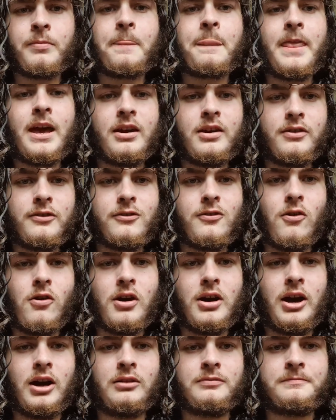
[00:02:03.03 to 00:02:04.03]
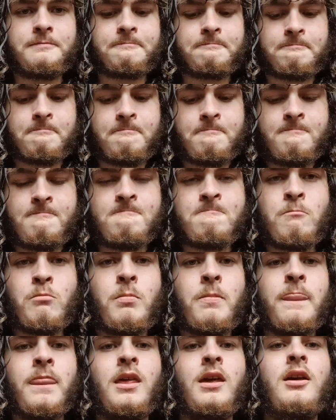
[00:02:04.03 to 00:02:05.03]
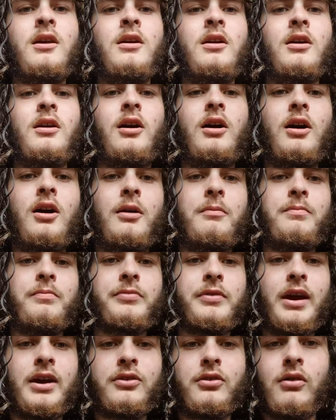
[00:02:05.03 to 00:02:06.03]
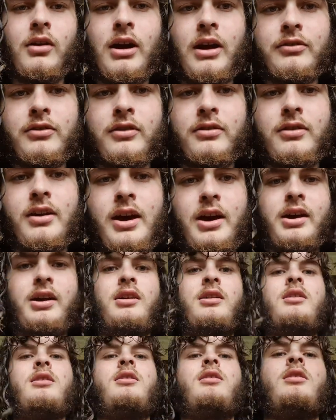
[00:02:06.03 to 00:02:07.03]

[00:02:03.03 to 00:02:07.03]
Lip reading: and his daughter. That's all I have to say.